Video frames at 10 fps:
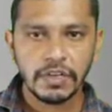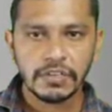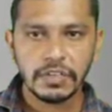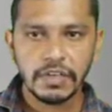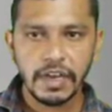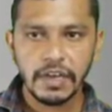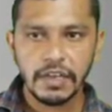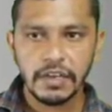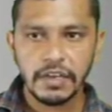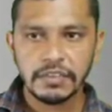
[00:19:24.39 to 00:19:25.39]
say that
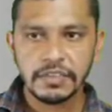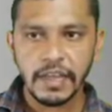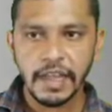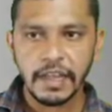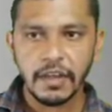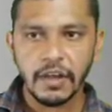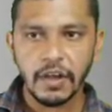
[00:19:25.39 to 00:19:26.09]
it is the angle